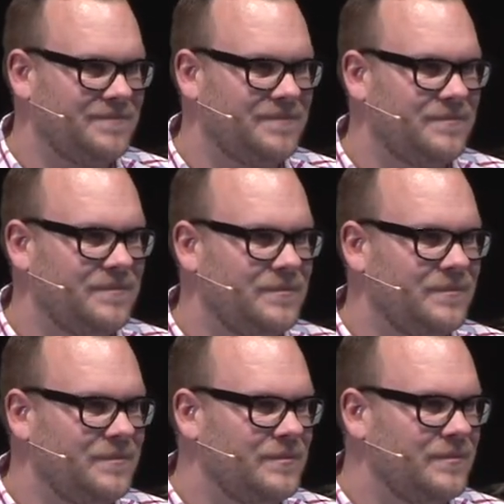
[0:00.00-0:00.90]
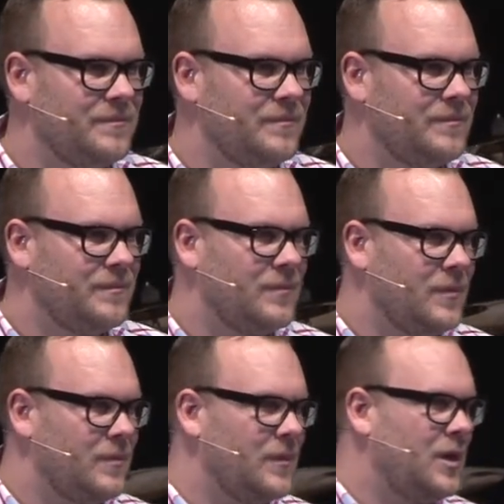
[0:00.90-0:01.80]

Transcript: Nobody speaks.